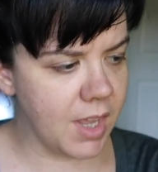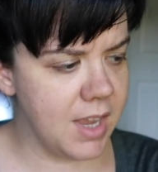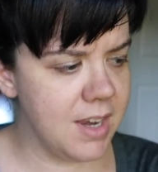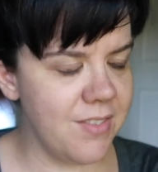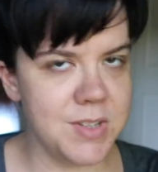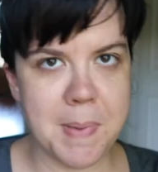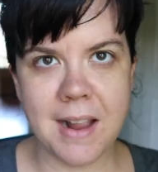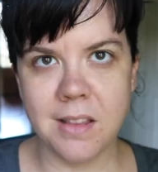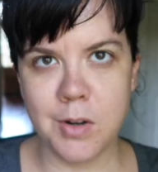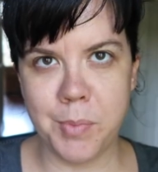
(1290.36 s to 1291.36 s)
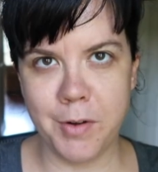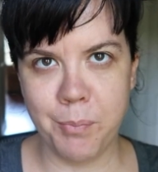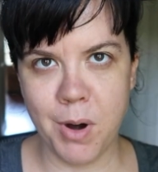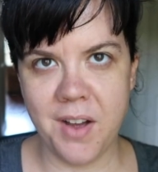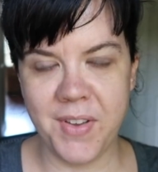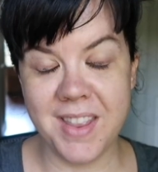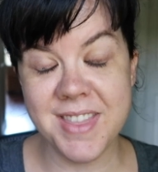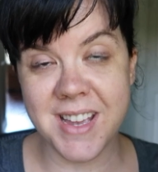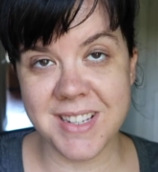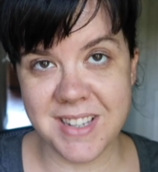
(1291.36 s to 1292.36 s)
and give us back a little bit of profit.
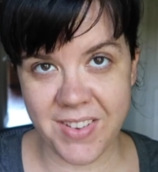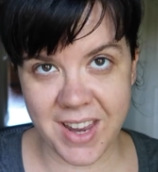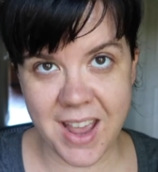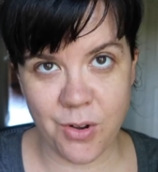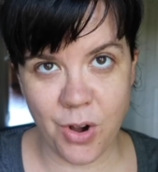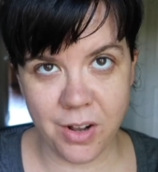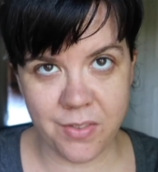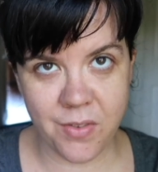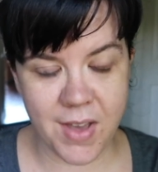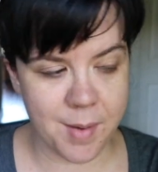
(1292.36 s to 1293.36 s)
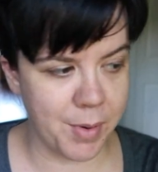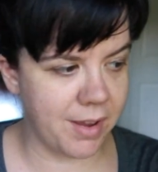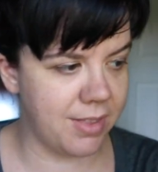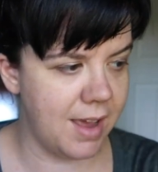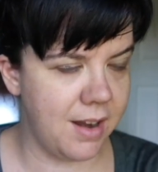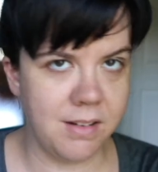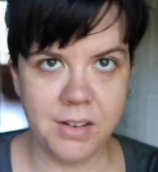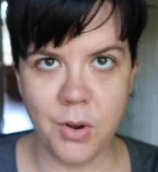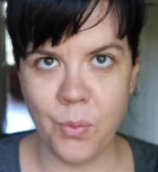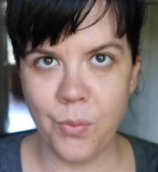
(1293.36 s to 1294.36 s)
And that doesn't even count all of the fabric that,
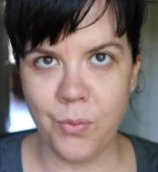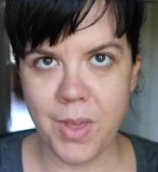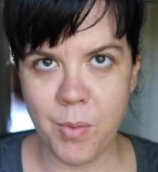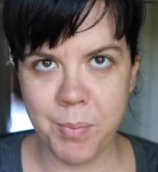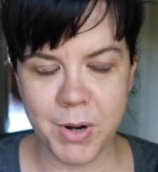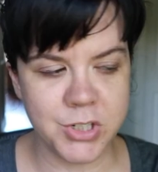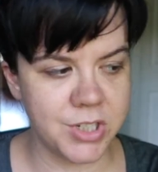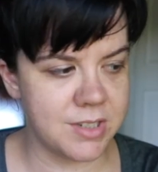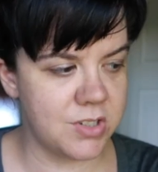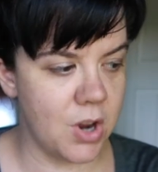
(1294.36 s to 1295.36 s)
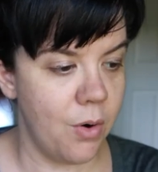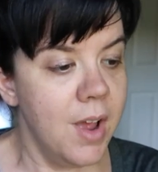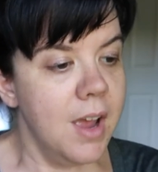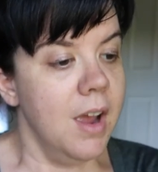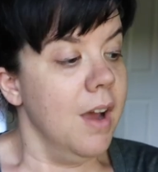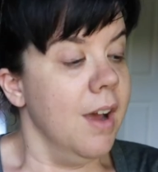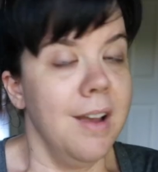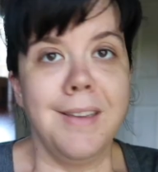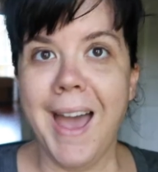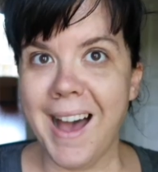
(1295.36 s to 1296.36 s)
you know, that we purchased. So
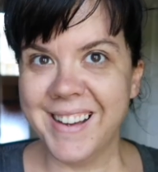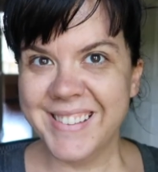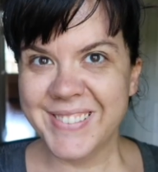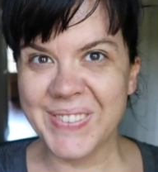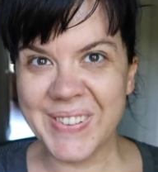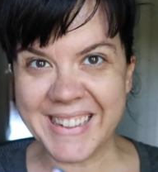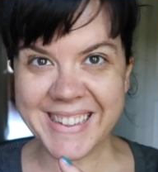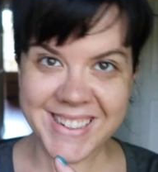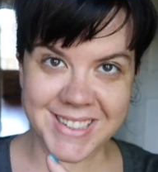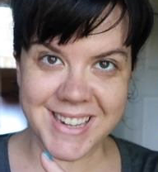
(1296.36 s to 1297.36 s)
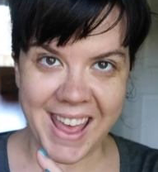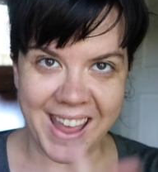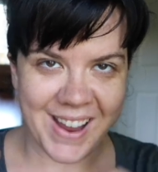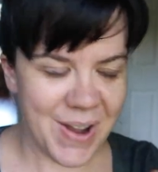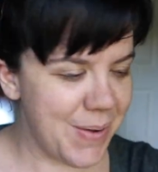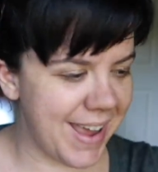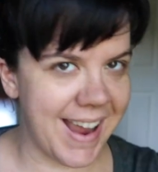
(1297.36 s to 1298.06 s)
yeah, really good day. Okay